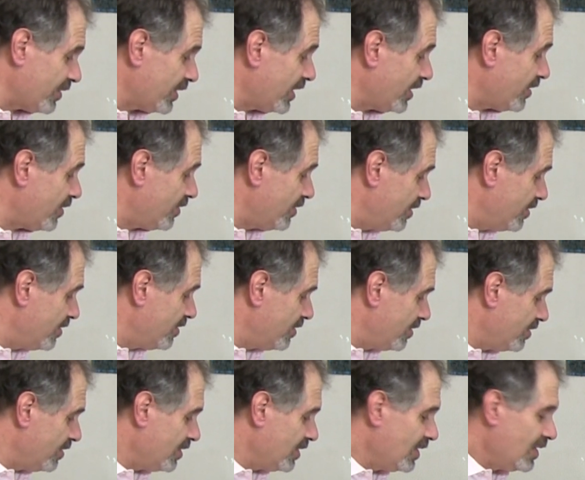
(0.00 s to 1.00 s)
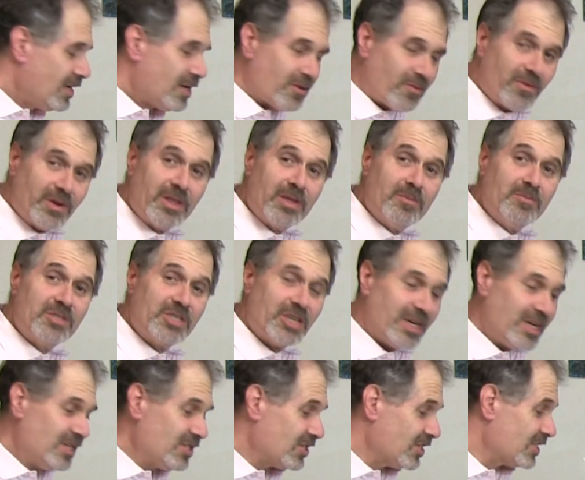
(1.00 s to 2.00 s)
You know, Rhythm
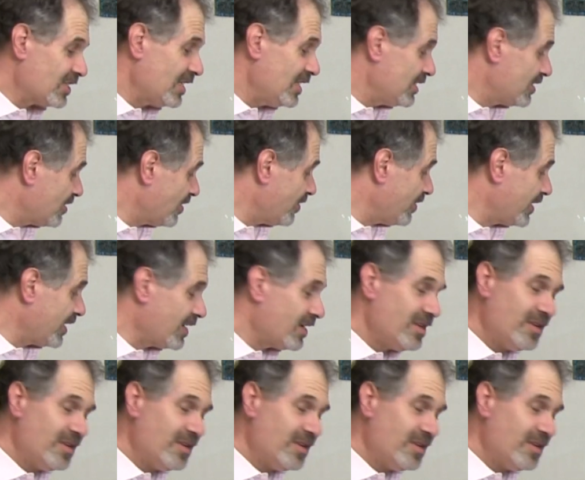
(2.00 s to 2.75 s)
Changes, and he's going.